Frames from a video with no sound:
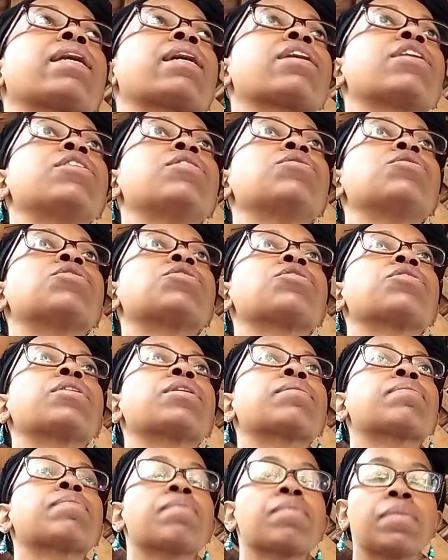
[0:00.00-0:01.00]
like a huge tree.
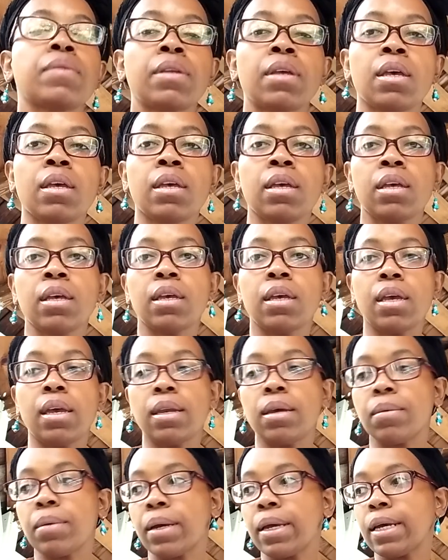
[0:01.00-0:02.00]

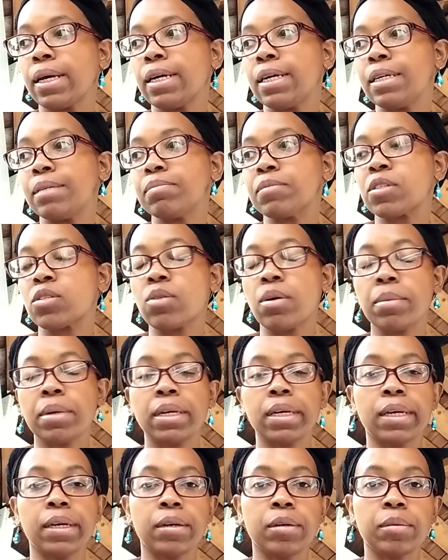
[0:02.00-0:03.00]
Anyway, um, so I'm going
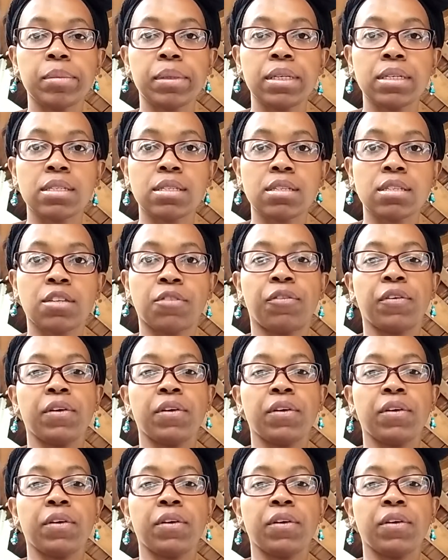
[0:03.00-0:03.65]
to go because this